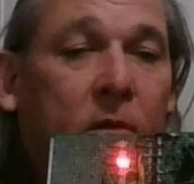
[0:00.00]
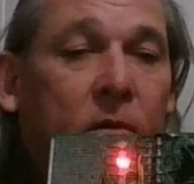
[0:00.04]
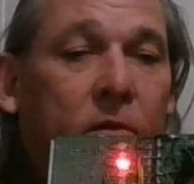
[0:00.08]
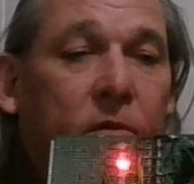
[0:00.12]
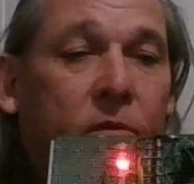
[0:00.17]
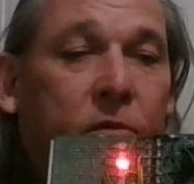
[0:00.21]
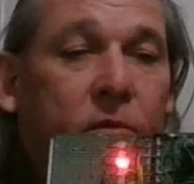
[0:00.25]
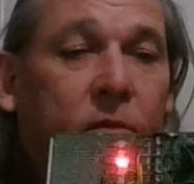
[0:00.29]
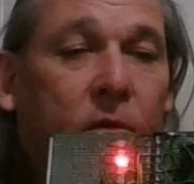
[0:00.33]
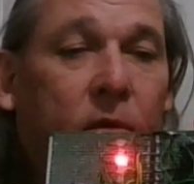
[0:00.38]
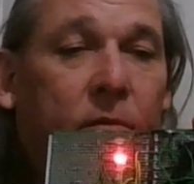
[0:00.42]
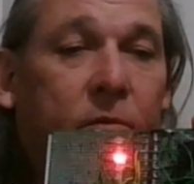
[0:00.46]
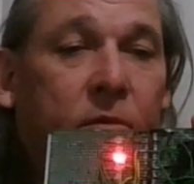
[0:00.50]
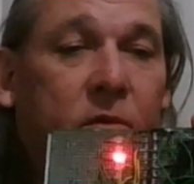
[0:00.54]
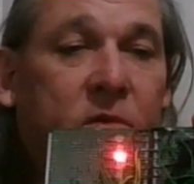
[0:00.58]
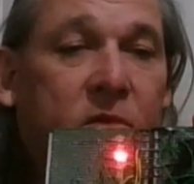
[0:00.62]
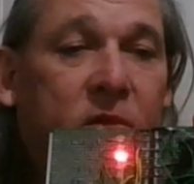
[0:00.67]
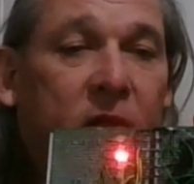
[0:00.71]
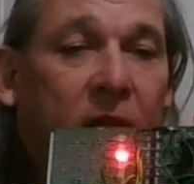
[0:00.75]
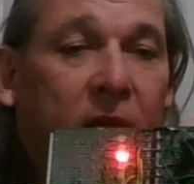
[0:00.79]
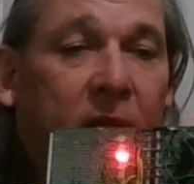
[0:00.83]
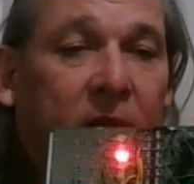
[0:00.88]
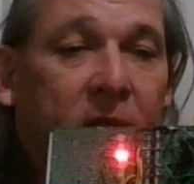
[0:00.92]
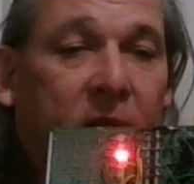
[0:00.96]
So if you
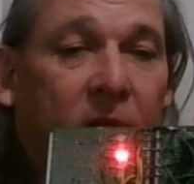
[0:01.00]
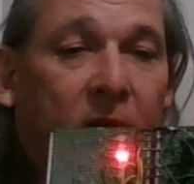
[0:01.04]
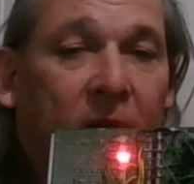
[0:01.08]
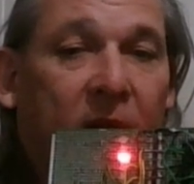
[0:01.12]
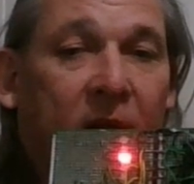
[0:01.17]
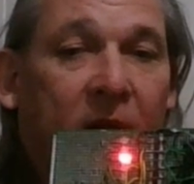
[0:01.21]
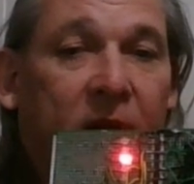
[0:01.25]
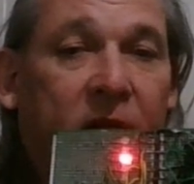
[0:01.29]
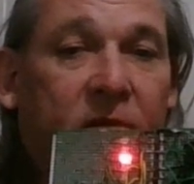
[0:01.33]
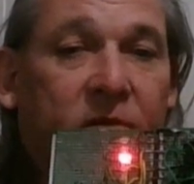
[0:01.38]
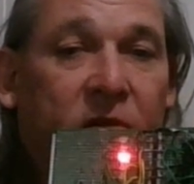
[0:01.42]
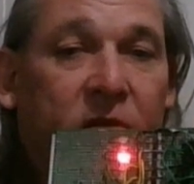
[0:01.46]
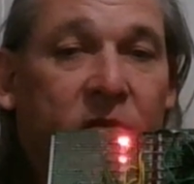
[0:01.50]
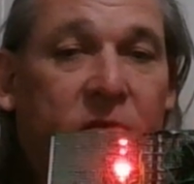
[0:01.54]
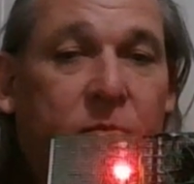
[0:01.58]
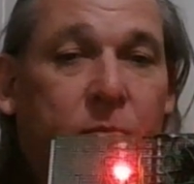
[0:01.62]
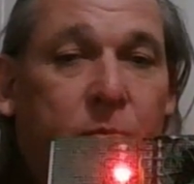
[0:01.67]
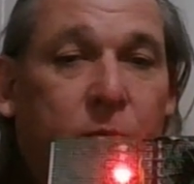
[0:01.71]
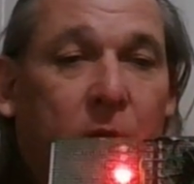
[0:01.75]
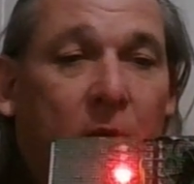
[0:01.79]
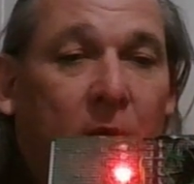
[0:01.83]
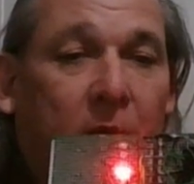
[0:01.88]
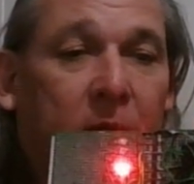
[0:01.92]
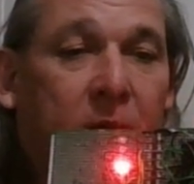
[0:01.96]
see any delays, it's
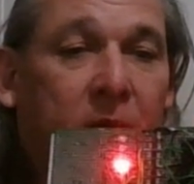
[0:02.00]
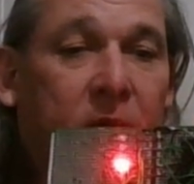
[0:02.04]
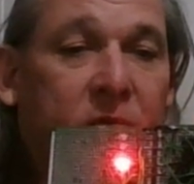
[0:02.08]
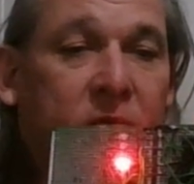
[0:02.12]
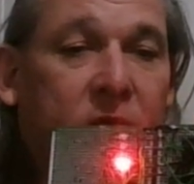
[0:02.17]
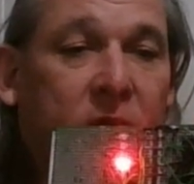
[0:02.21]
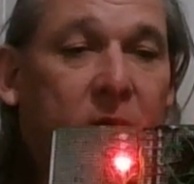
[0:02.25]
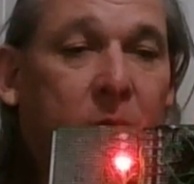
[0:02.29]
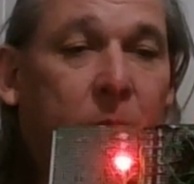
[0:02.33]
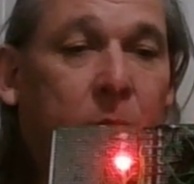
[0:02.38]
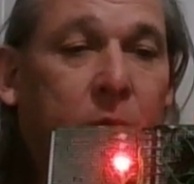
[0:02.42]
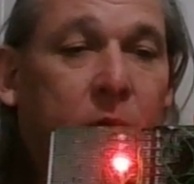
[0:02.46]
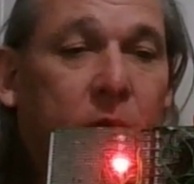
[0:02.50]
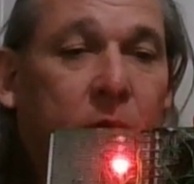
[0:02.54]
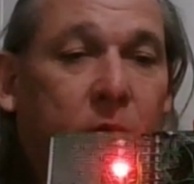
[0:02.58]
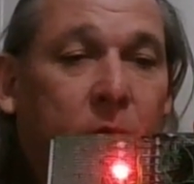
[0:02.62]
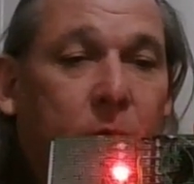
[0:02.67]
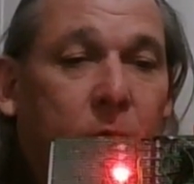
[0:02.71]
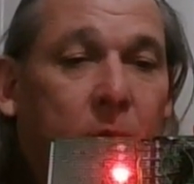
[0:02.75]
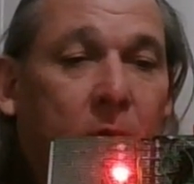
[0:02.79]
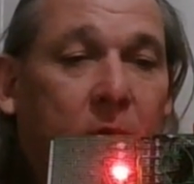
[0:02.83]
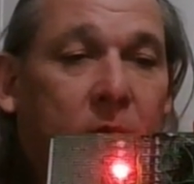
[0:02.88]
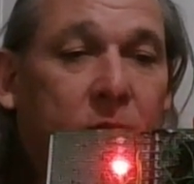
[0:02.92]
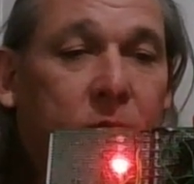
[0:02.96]
probably because the computer
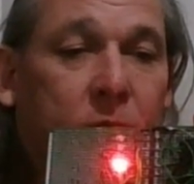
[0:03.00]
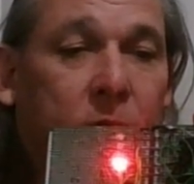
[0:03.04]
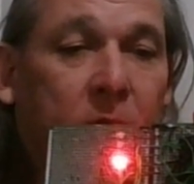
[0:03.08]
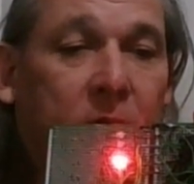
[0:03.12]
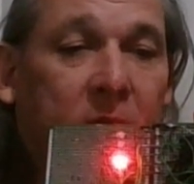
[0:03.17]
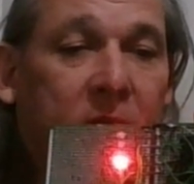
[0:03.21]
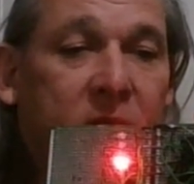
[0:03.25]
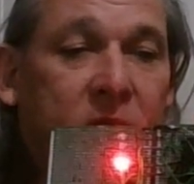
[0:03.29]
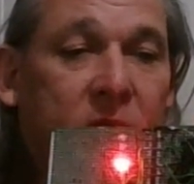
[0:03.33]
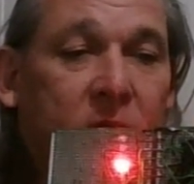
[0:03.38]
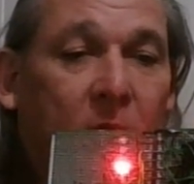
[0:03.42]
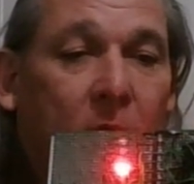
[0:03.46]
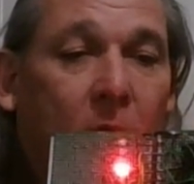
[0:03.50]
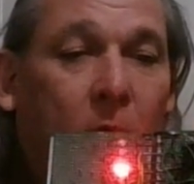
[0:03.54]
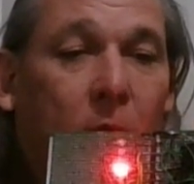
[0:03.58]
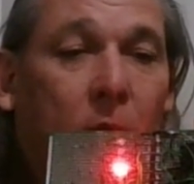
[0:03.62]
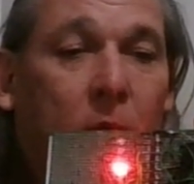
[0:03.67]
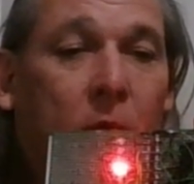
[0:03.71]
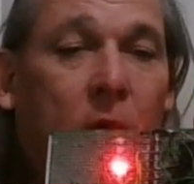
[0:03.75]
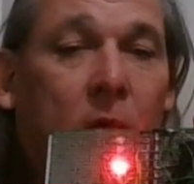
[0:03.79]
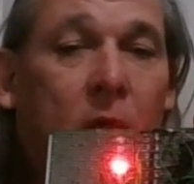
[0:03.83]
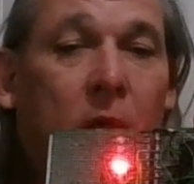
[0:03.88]
runs really slow.